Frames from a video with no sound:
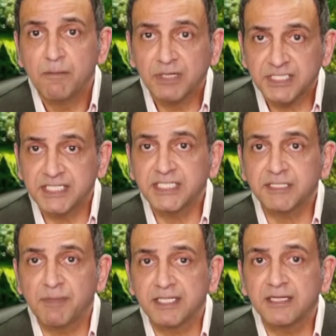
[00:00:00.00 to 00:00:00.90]
But
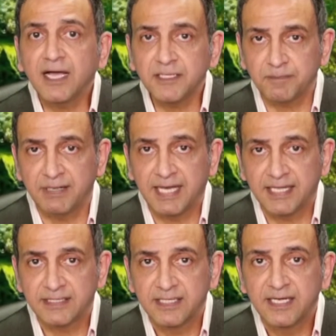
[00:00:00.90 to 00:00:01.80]
since my diet
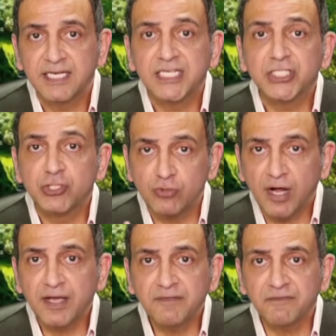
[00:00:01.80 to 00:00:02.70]
plan is
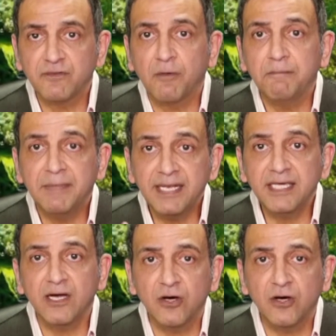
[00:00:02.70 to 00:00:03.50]
derived from many